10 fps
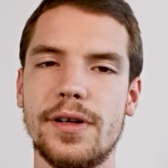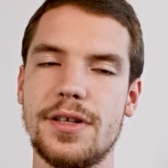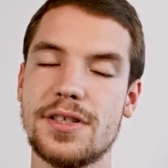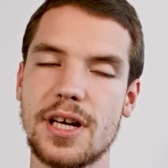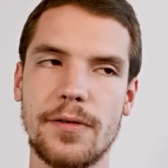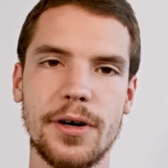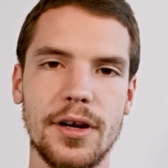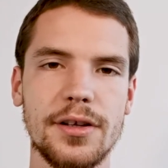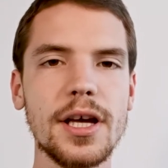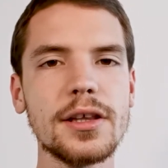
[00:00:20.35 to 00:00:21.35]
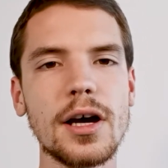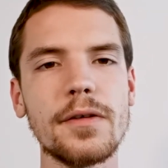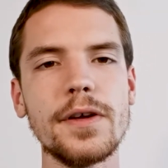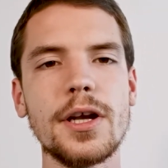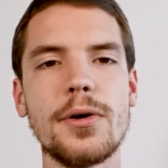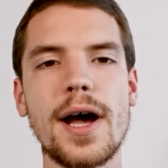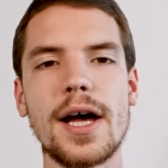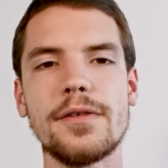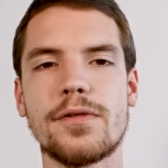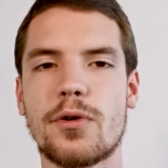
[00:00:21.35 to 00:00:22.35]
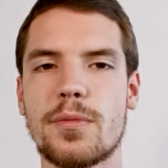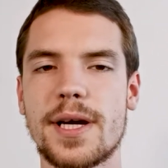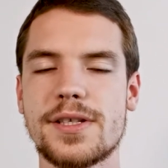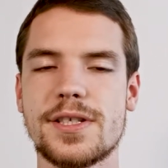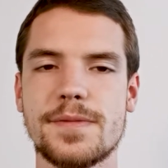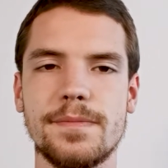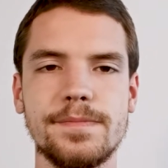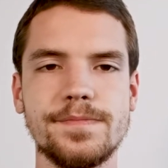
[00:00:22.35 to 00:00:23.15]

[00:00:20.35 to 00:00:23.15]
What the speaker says: discovering TikTok video ad formats.